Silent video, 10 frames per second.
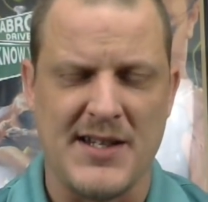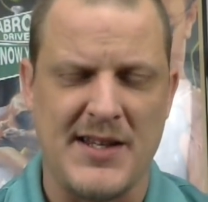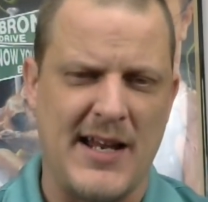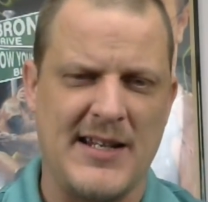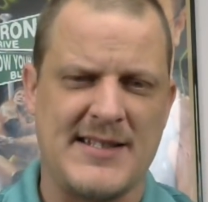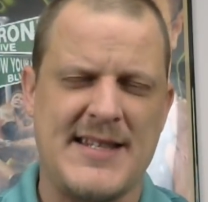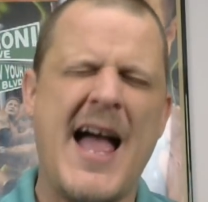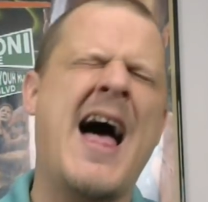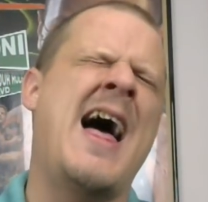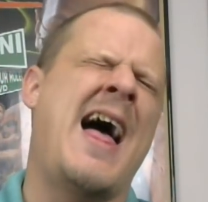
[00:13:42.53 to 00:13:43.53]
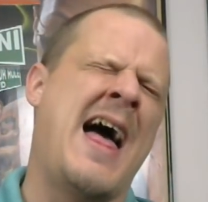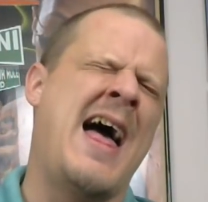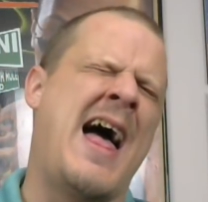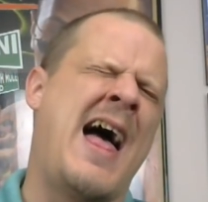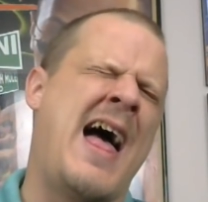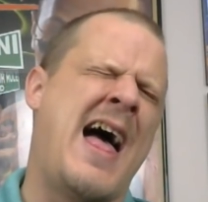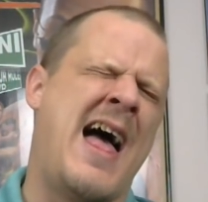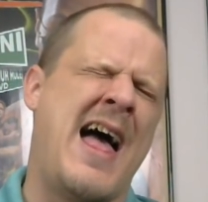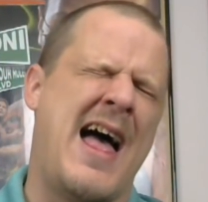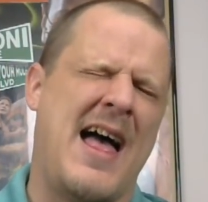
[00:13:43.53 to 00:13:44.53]
and then it's the ah ha ha ha
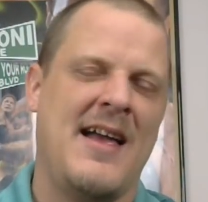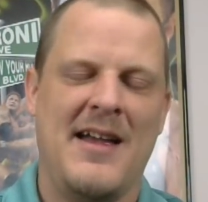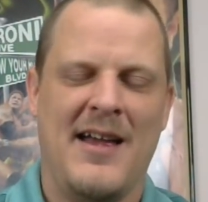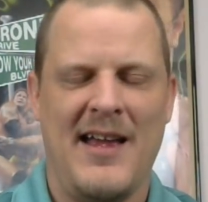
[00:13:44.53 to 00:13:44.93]
ha.